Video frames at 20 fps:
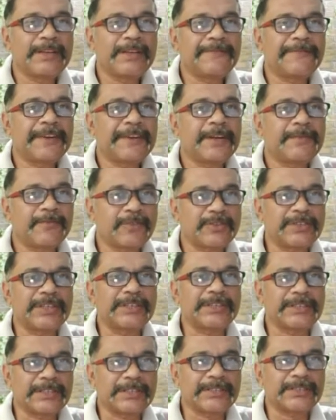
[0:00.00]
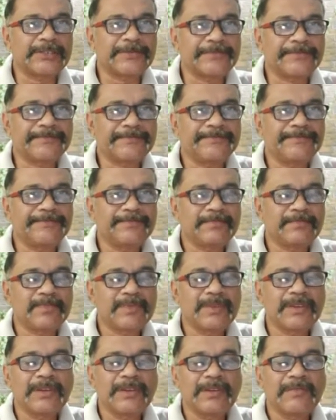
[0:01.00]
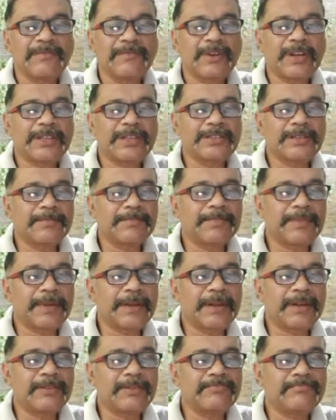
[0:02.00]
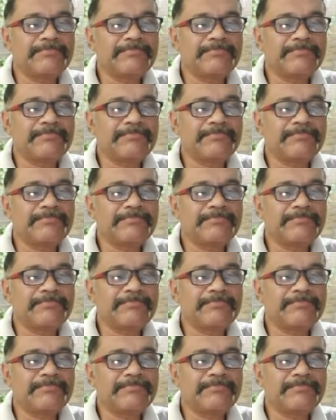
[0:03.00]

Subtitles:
different processes. For example,